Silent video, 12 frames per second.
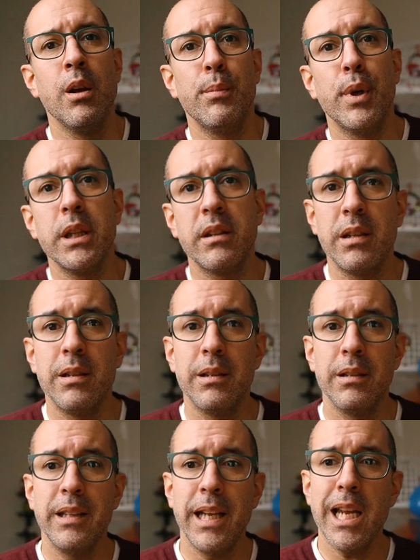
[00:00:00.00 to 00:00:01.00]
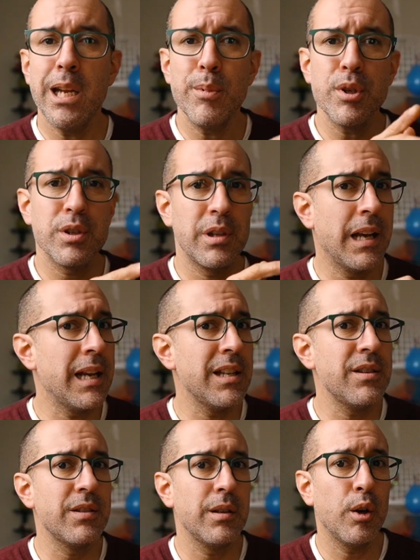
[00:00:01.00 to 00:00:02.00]
But the Eibos
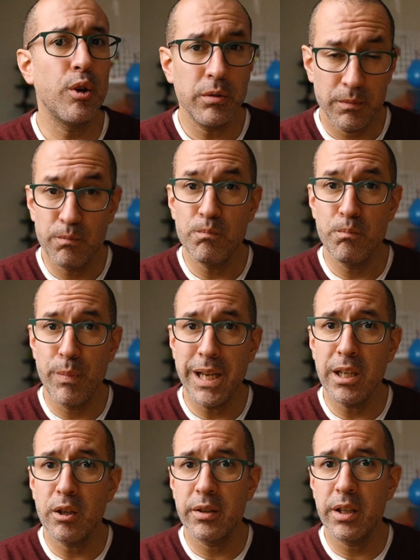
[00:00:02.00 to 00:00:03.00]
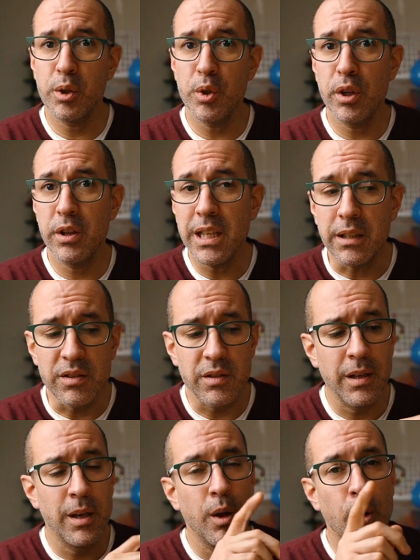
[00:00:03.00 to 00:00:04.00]
has many other good things.
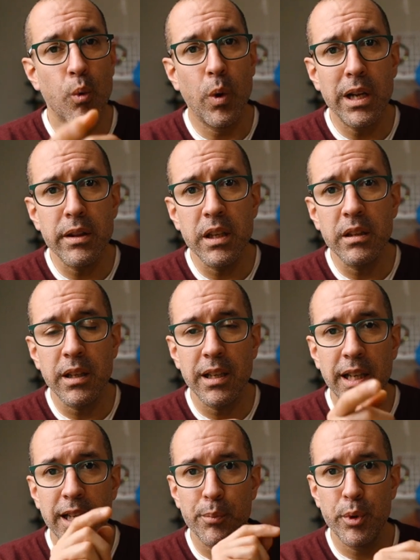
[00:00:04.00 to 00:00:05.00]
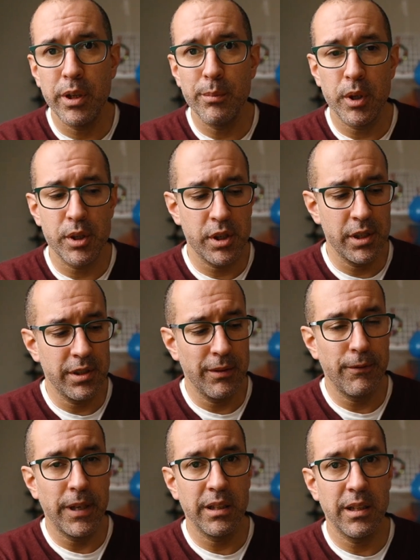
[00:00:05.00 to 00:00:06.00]
One thing that I like pretty much is the
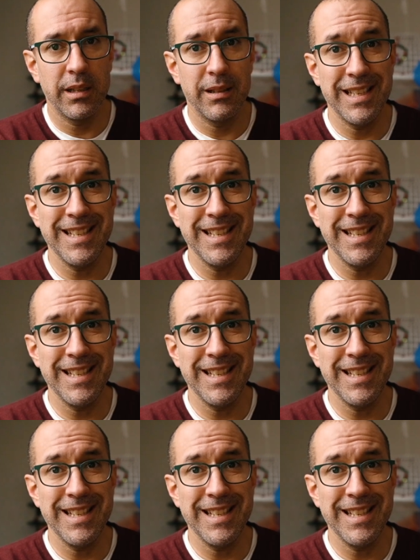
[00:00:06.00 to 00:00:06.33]
fact that